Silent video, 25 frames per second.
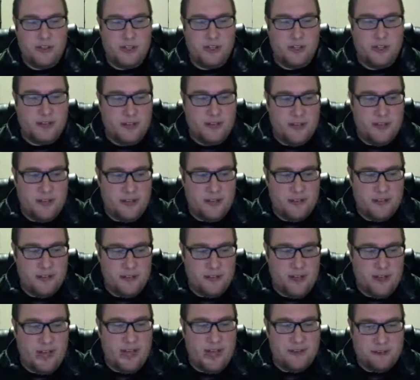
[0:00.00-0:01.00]
So
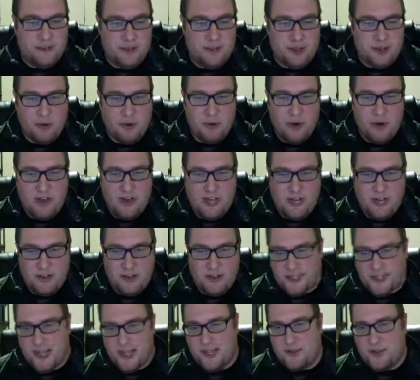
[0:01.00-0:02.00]
we have to coordinate our
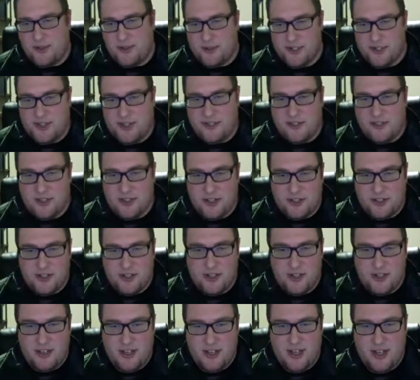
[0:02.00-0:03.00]
schedules even just
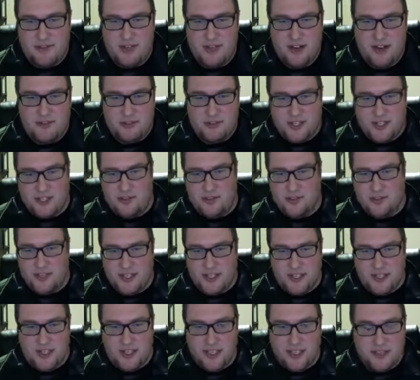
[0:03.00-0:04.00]
to have conversations
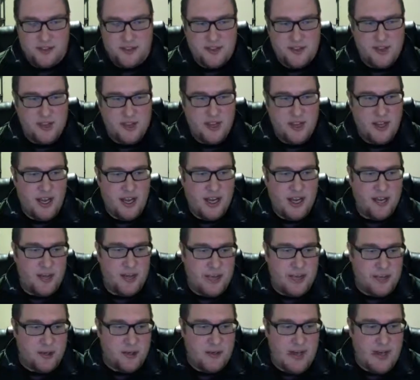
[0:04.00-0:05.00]
like this. And
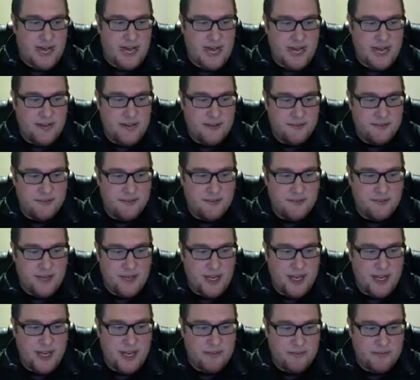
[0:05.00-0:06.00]
then you add,
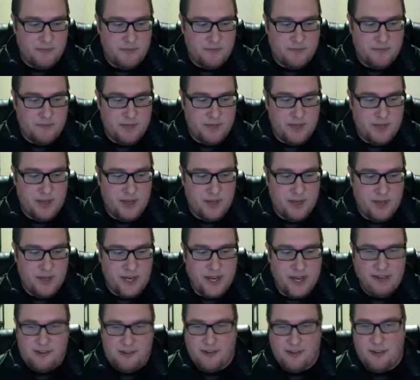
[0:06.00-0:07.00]
the
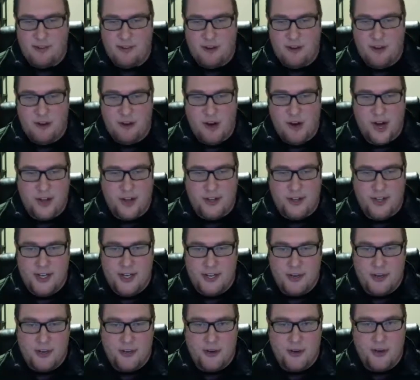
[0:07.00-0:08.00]
guys over in
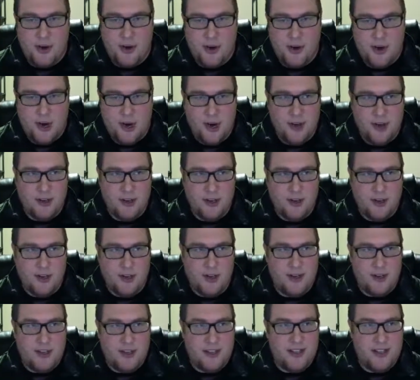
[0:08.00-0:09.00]
Auckland who are,
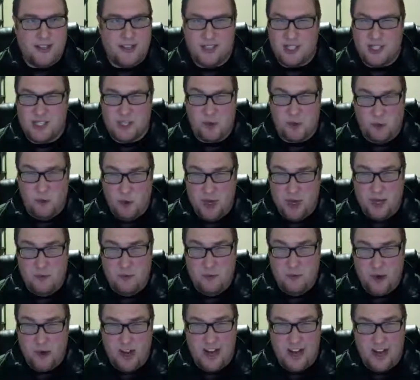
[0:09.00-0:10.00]
I think it's
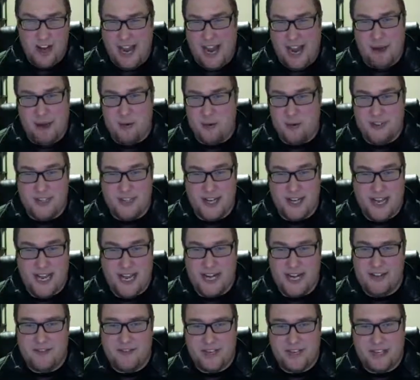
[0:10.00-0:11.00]
21 hours
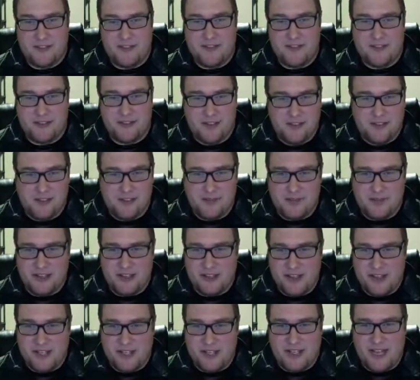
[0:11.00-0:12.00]
ahead of us or
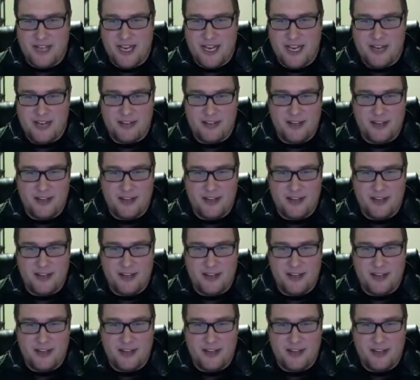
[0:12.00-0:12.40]
something like that.